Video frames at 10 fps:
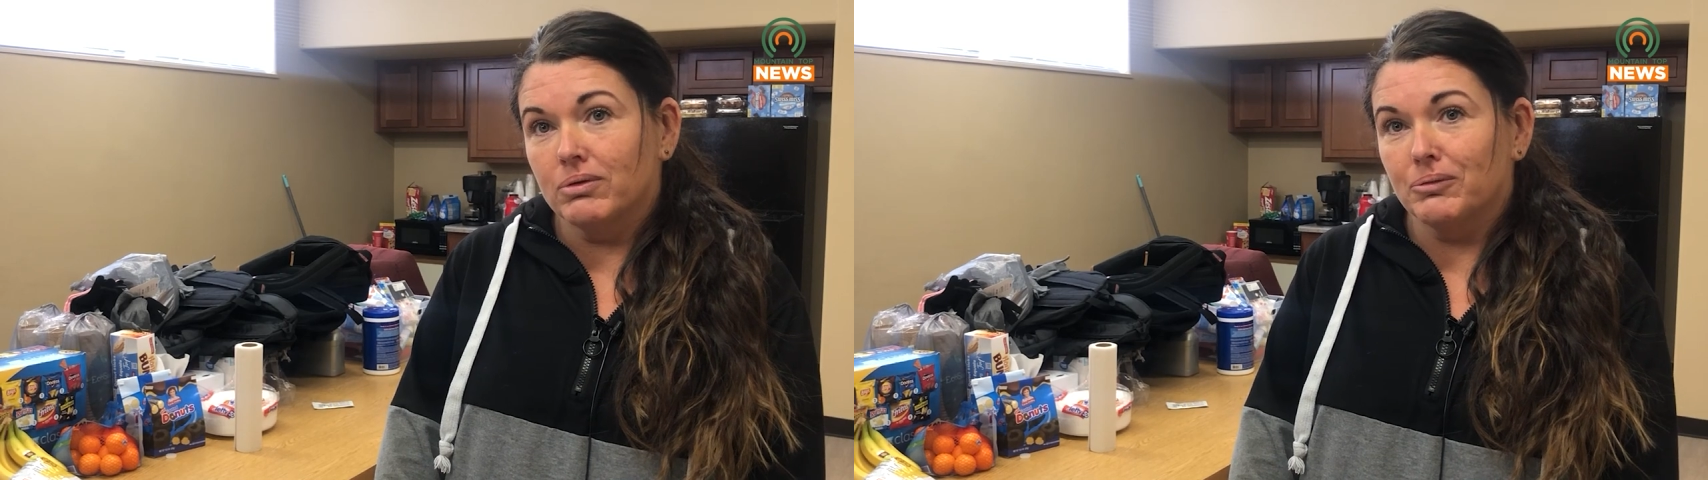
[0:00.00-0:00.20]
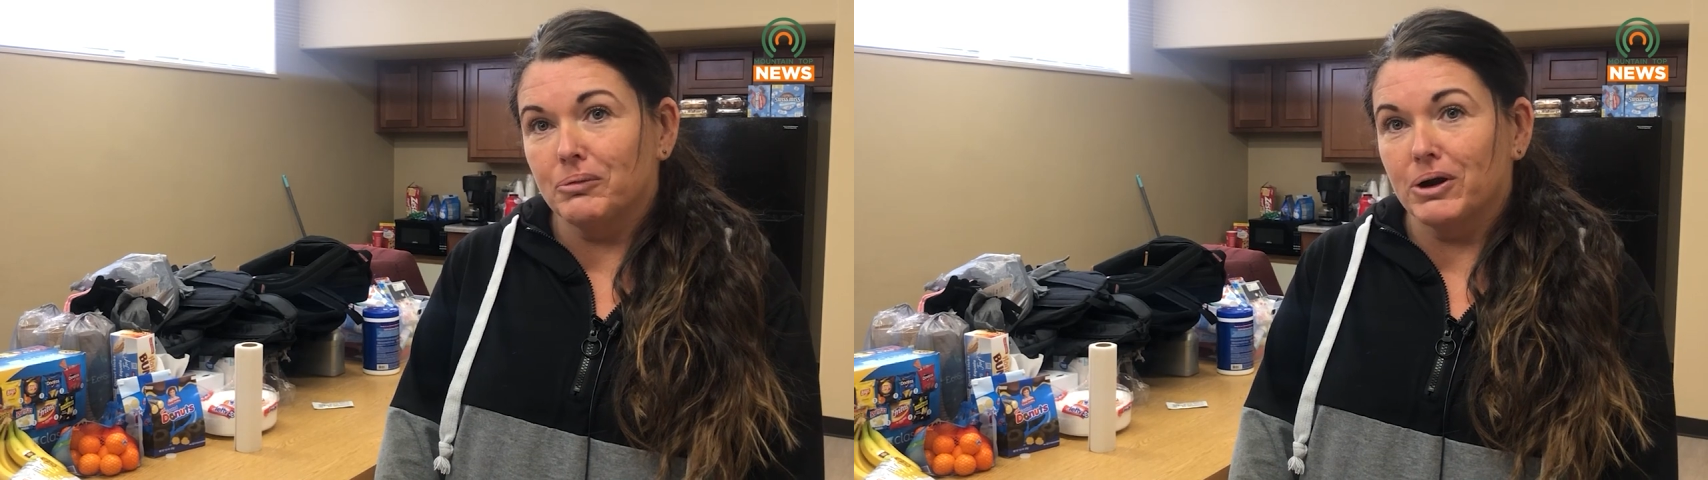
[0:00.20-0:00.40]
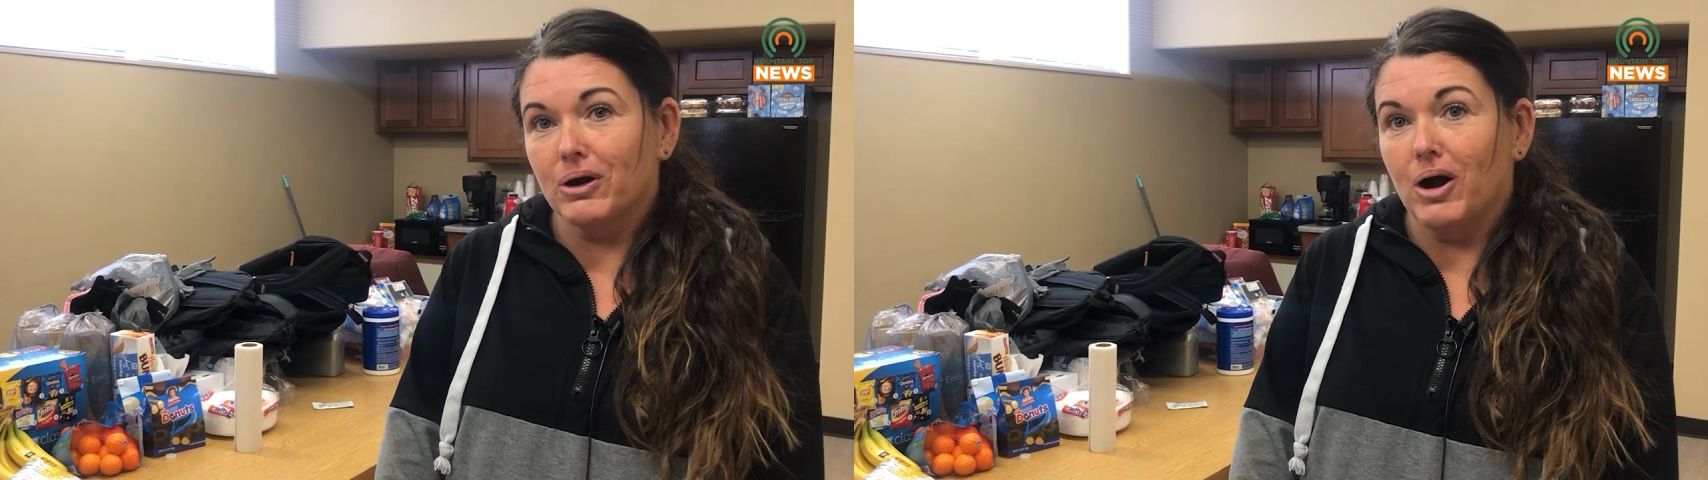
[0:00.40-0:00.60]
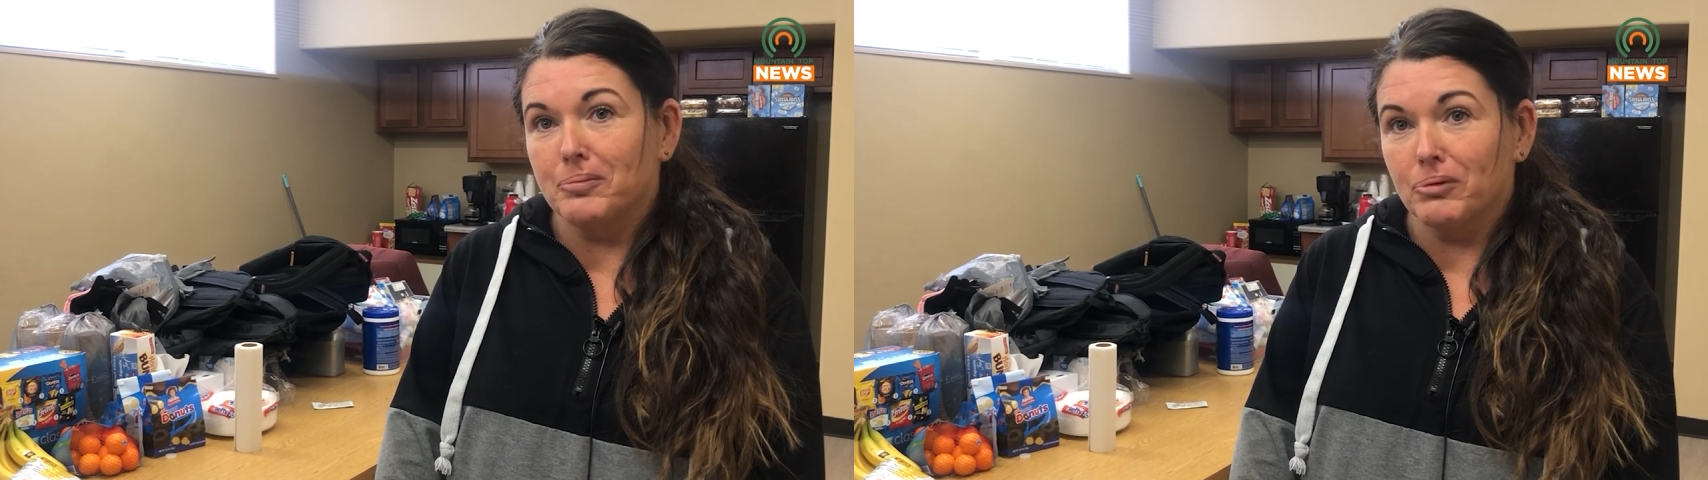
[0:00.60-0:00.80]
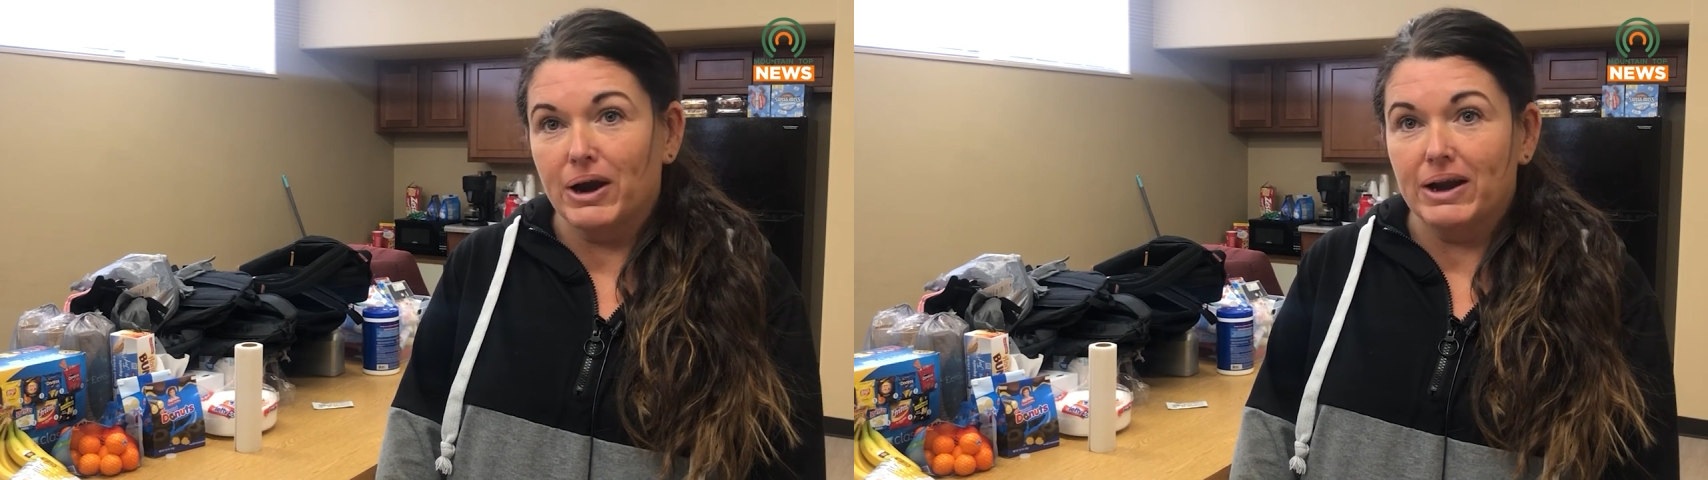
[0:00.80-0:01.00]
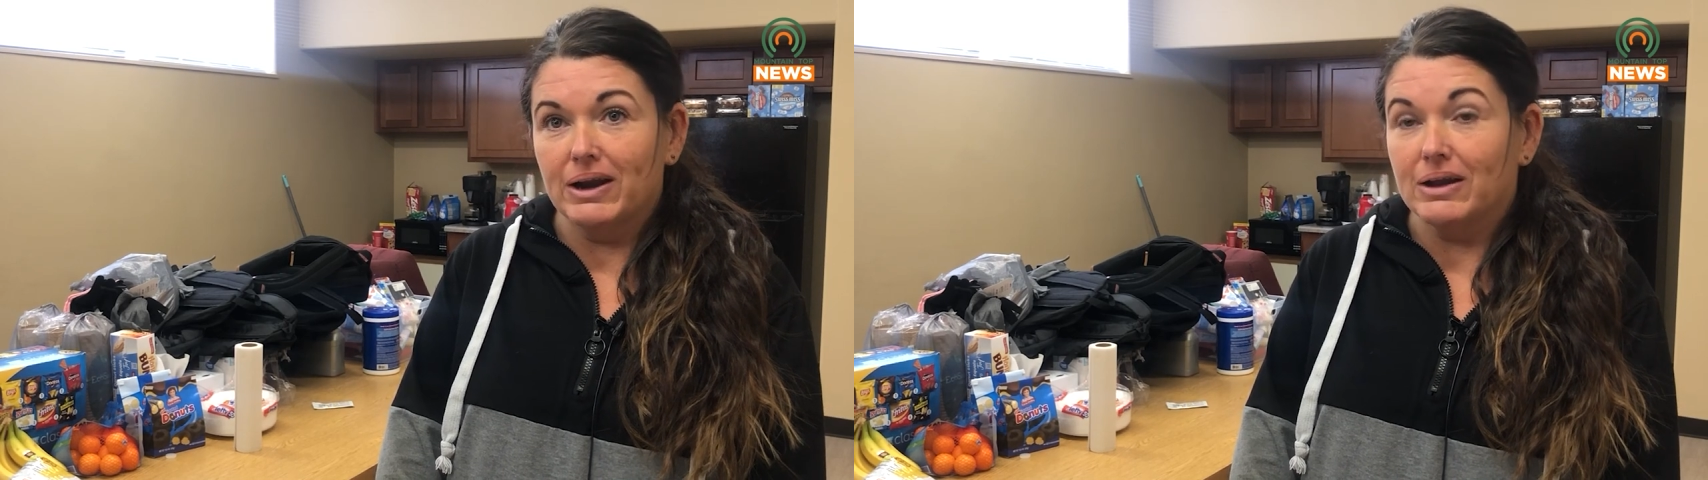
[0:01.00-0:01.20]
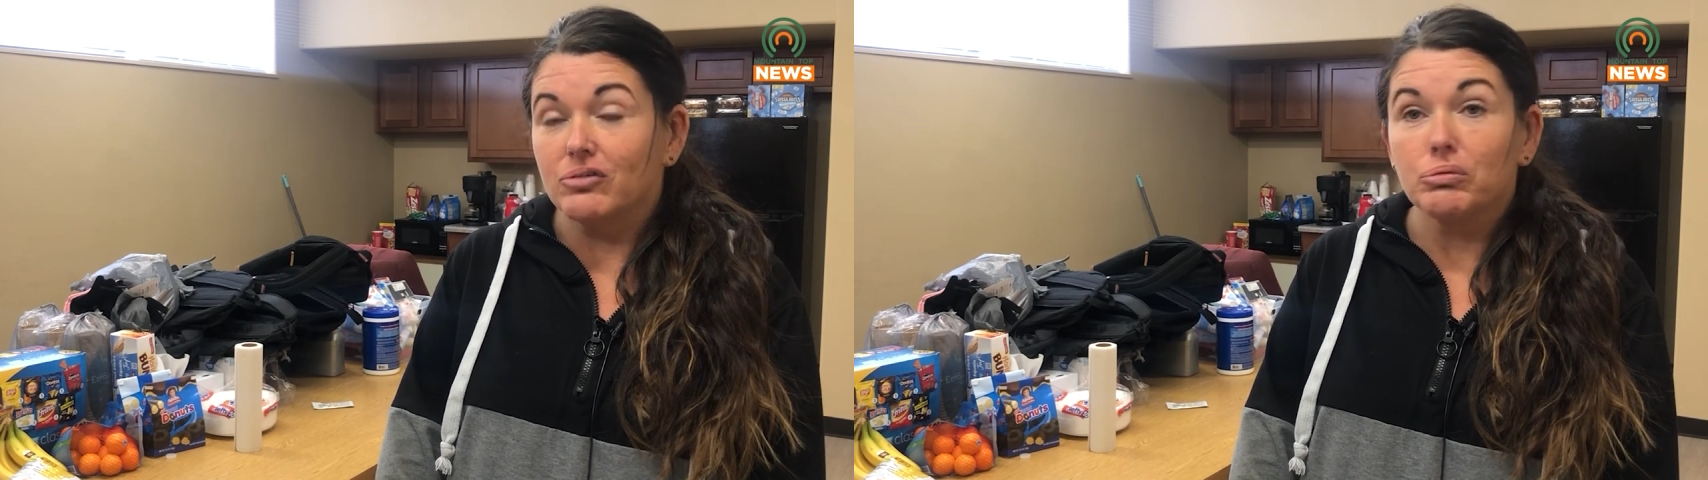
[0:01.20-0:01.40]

We are operating at